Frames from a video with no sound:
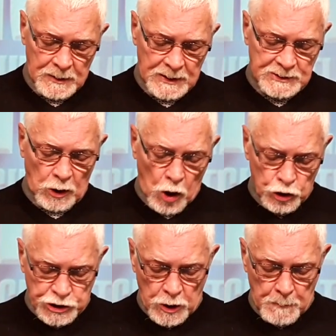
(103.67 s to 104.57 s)
it's a
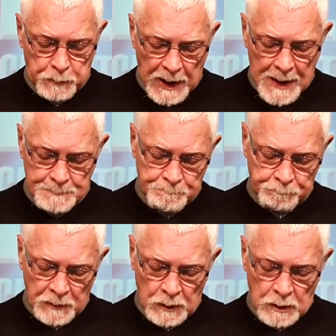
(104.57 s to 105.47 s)
long-term plan
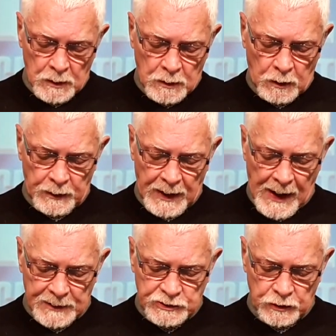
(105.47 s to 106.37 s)
or the
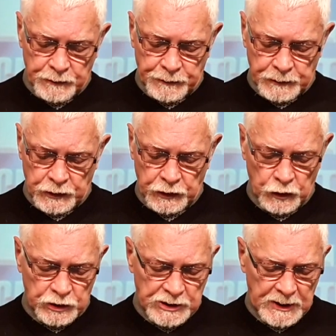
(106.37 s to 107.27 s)
act of
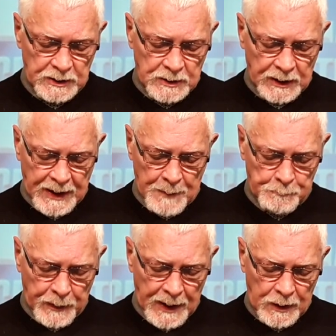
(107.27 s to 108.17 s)
conducting a
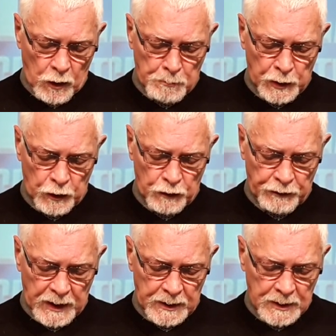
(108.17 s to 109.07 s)
campaign or
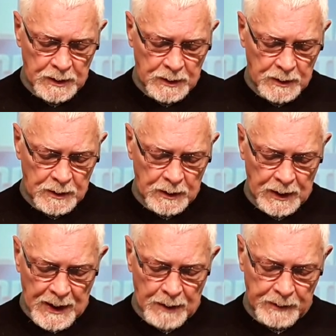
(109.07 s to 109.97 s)
manoeuvring
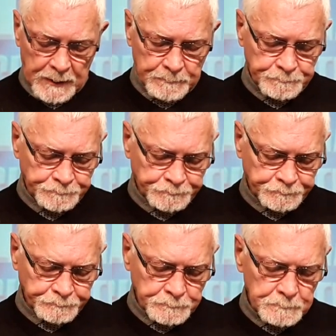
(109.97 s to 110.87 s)
an army.
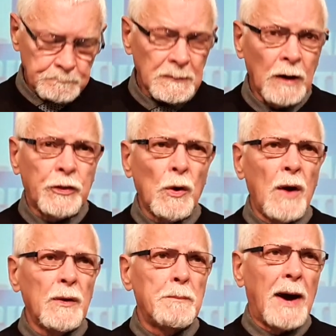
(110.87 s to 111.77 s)
And
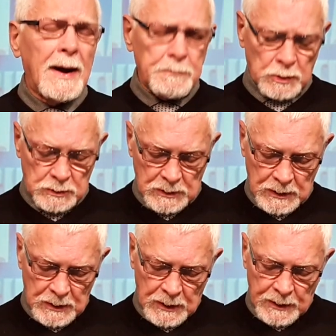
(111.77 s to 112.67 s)
throughout the Bible,
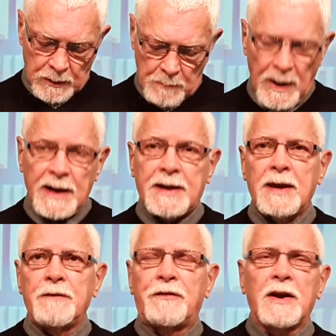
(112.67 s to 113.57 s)
there are many
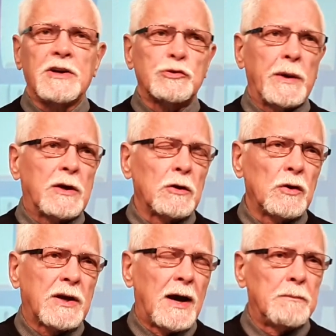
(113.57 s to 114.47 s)
key figures we could
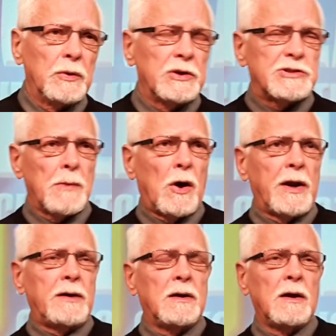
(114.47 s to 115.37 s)
look at, but this
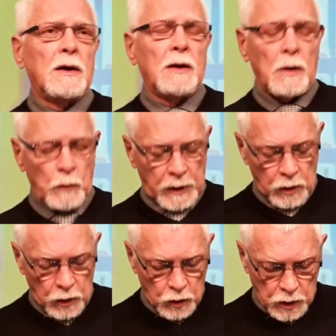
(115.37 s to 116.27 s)
morning we're going
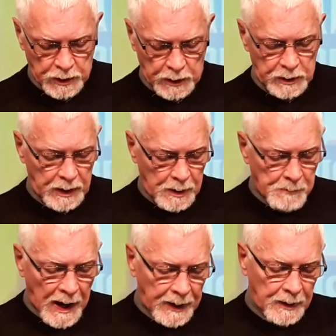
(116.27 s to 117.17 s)
to look at
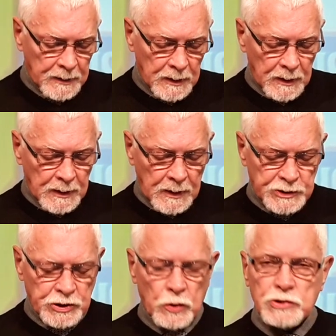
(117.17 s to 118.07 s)
Nehemiah. I
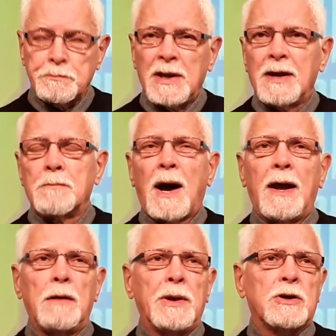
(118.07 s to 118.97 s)
chose
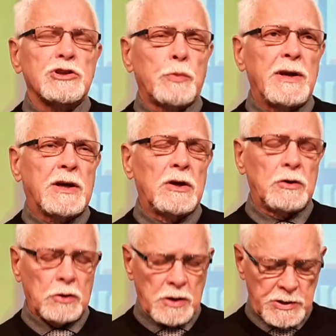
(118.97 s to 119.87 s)
Nehemiah because we
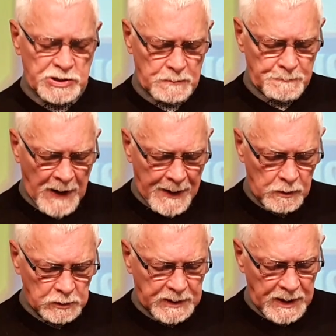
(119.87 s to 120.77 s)
can learn some
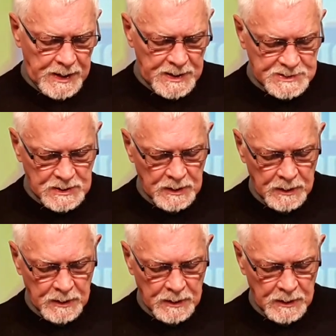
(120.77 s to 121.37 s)
vital keys